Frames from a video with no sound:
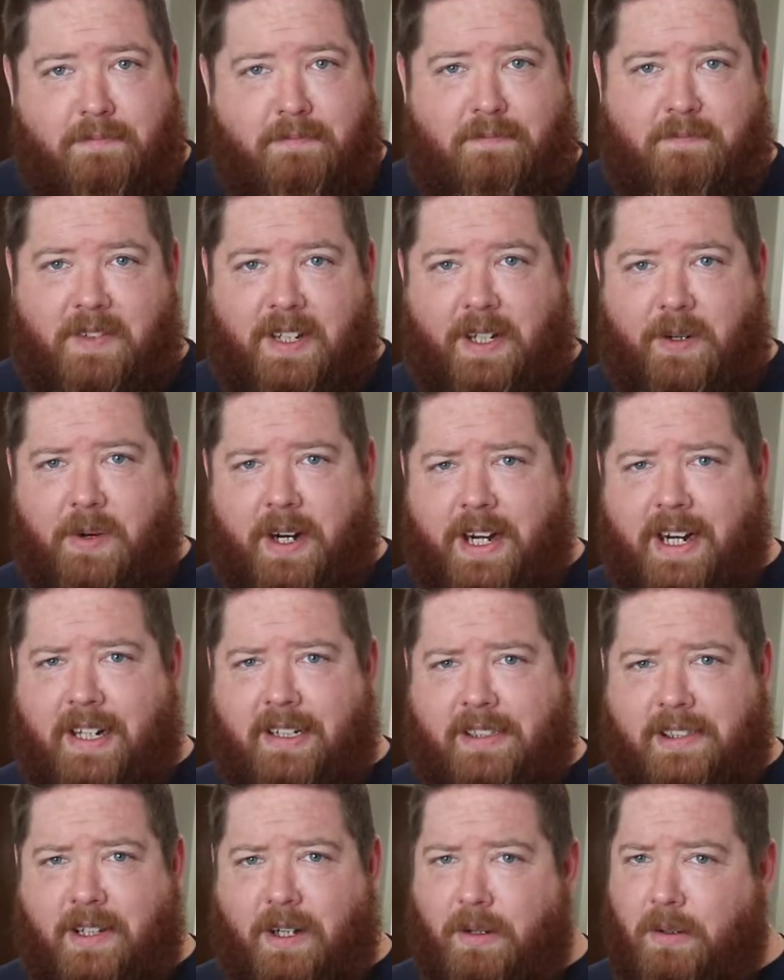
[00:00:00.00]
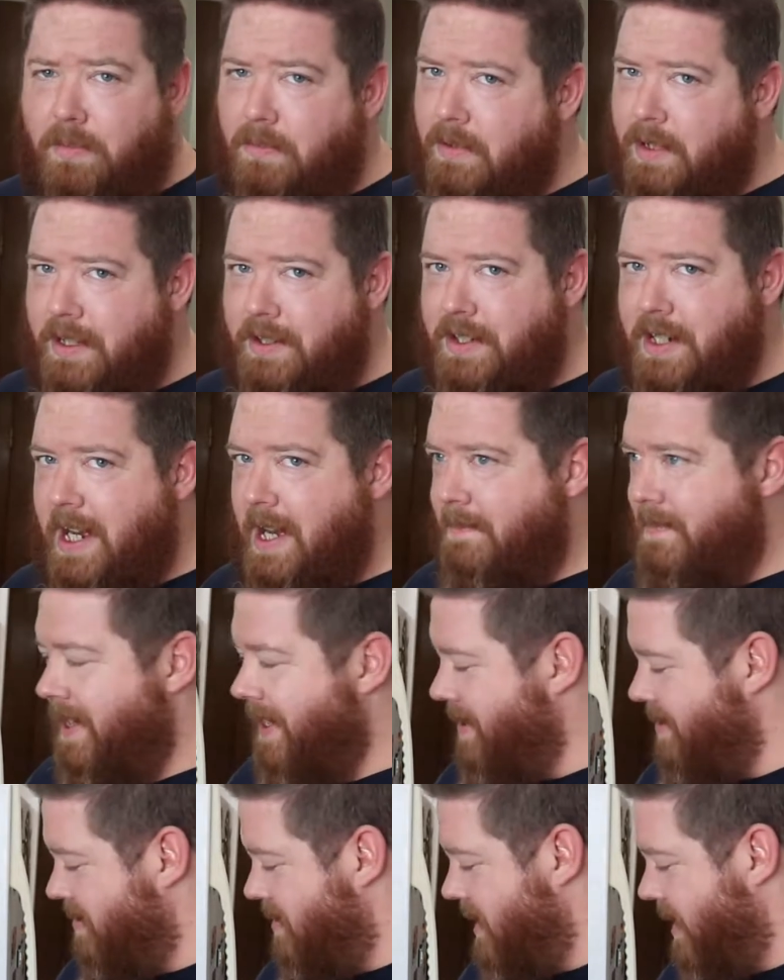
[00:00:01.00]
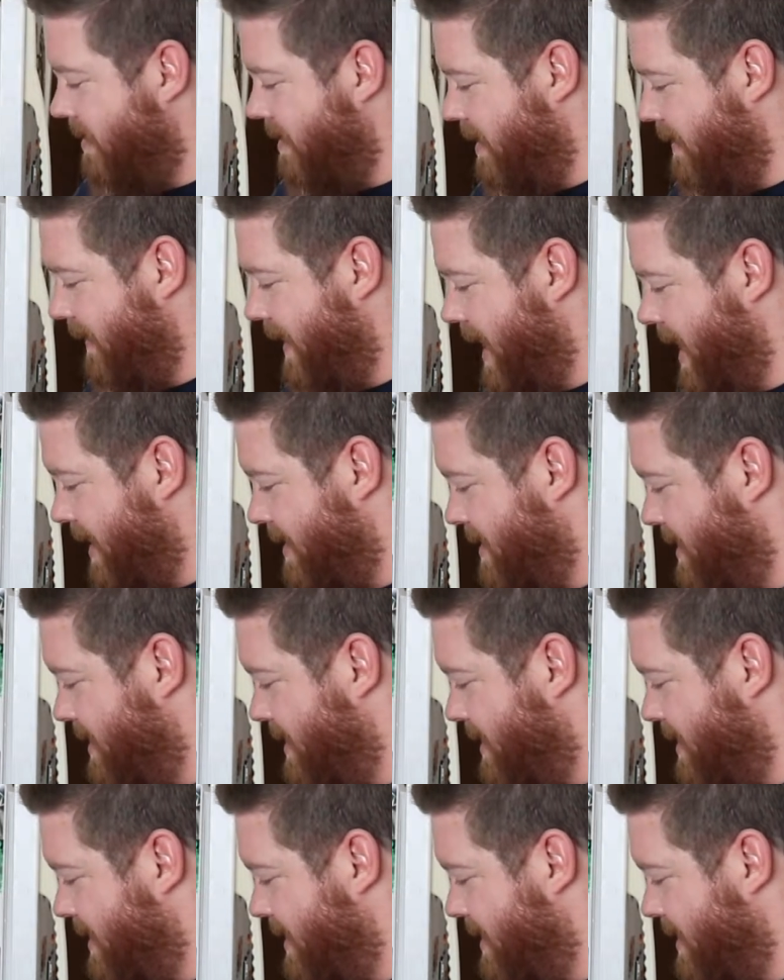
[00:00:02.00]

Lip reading: ingredients, so good job Nick and Sharon on that.